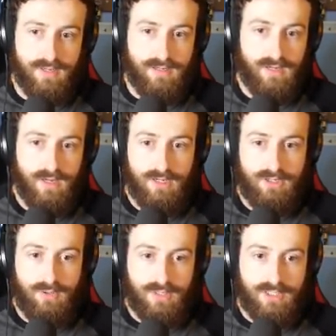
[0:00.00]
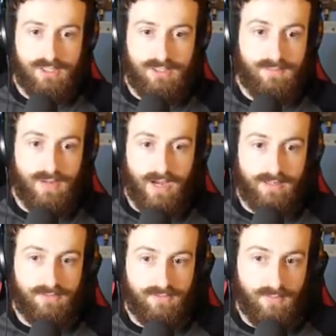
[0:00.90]
thing to
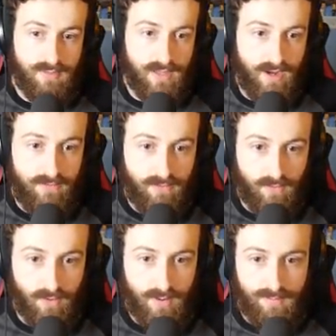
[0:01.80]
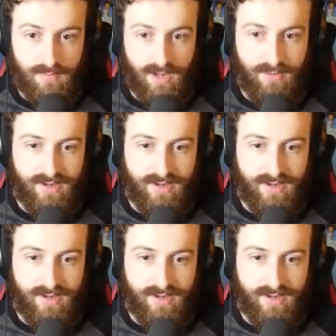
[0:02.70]
expect from life. Whoop, there